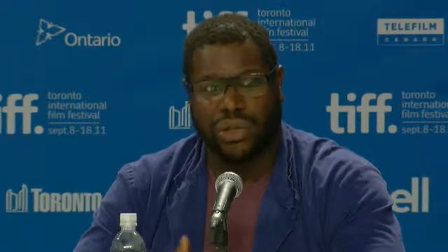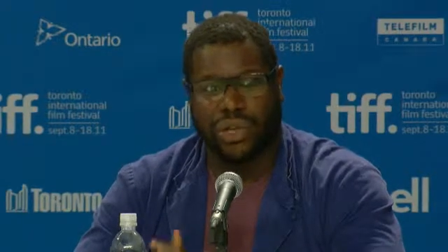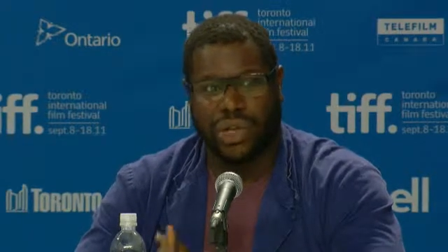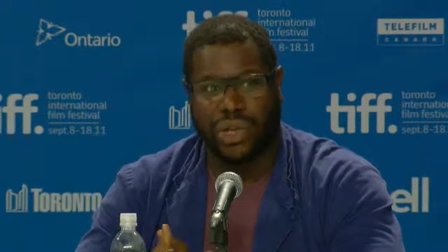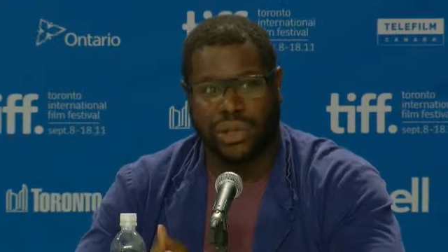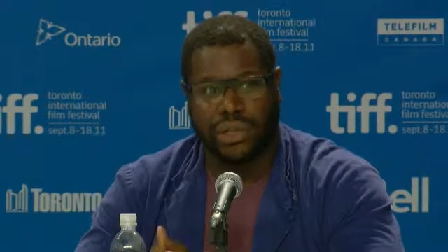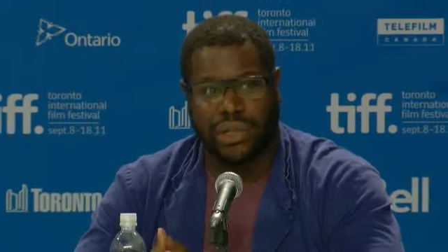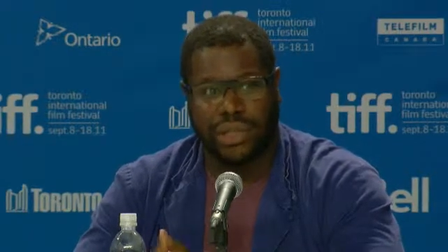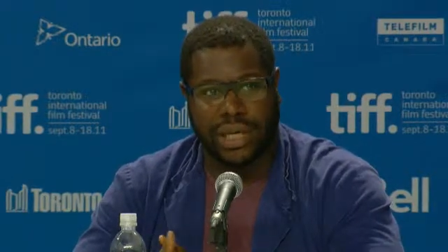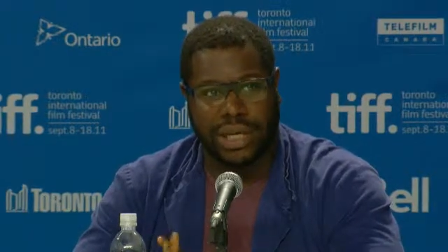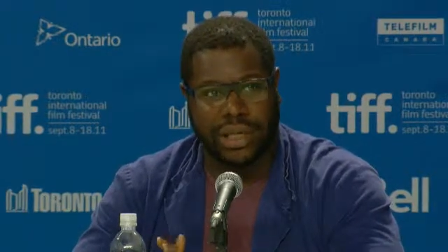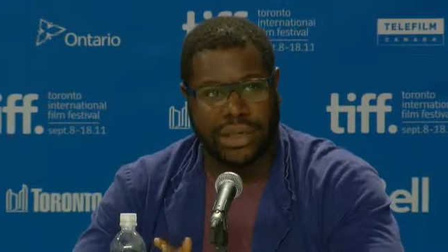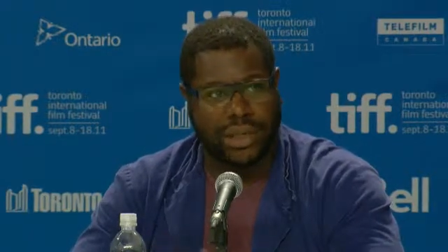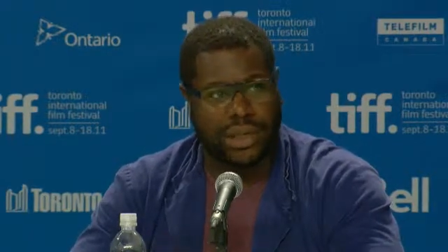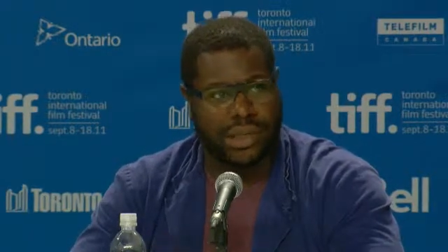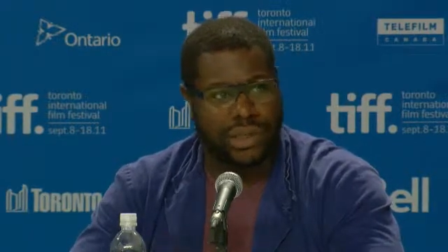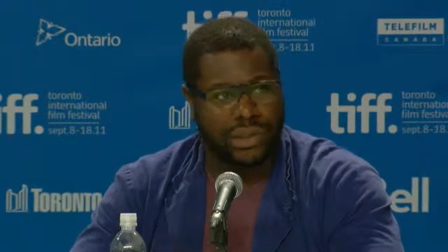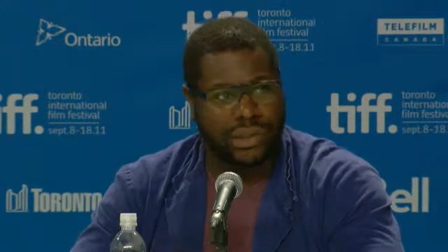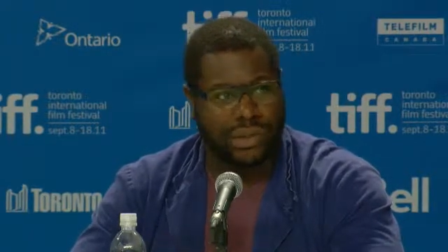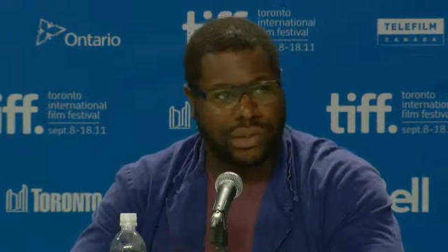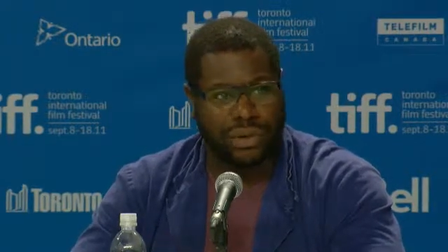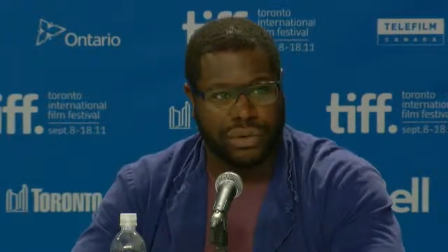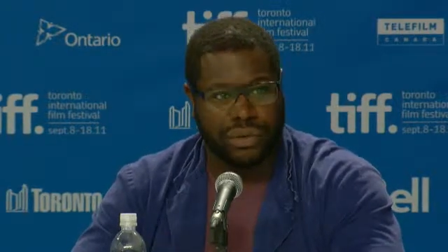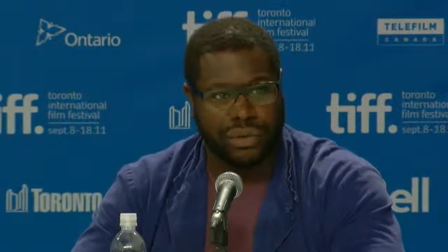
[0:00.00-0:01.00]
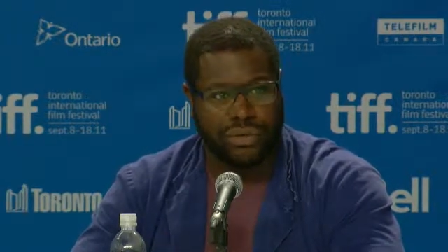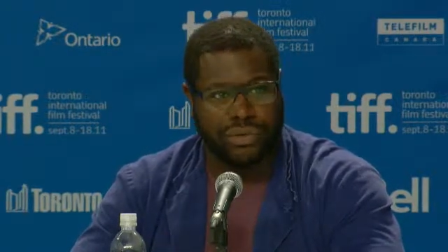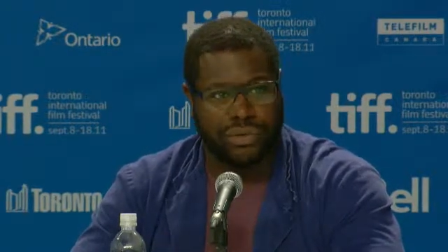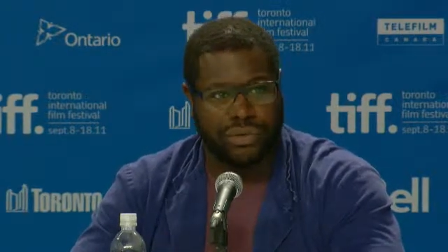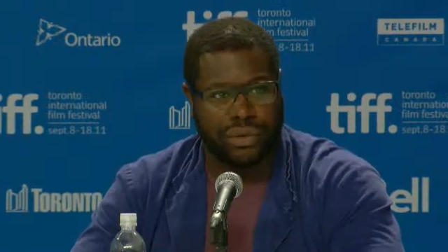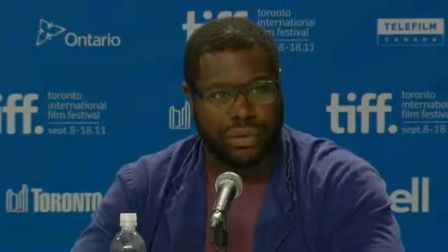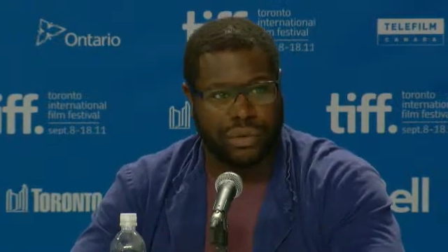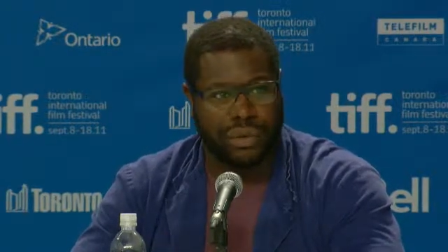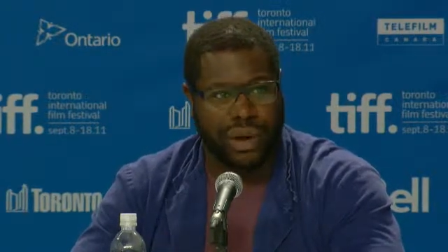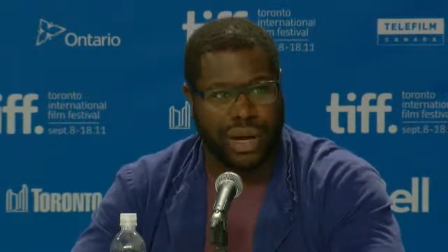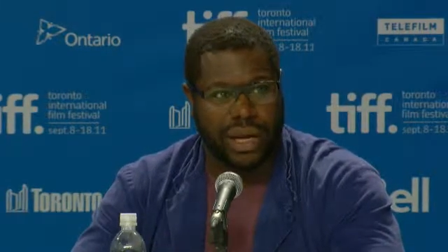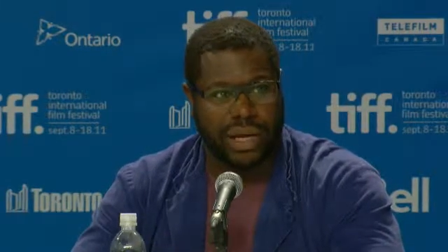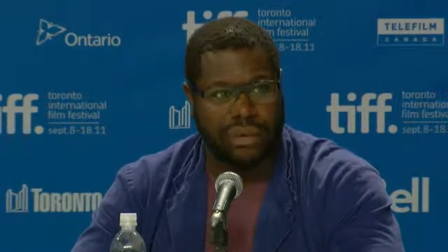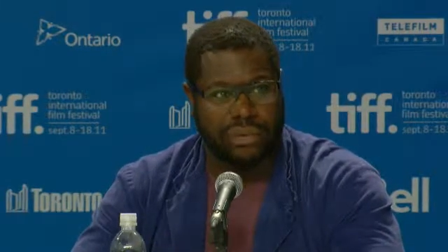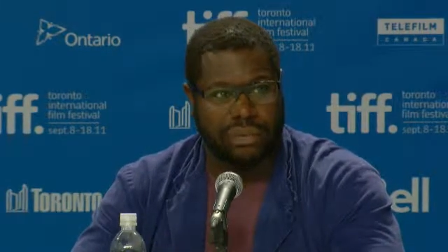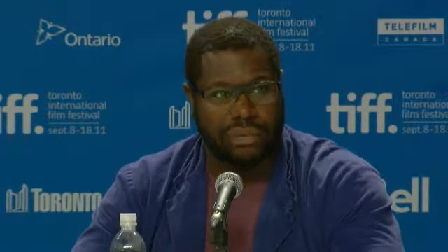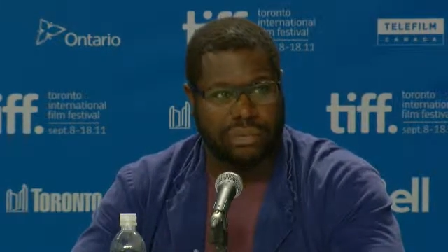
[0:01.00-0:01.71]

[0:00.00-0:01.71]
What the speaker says: content is sort of quite,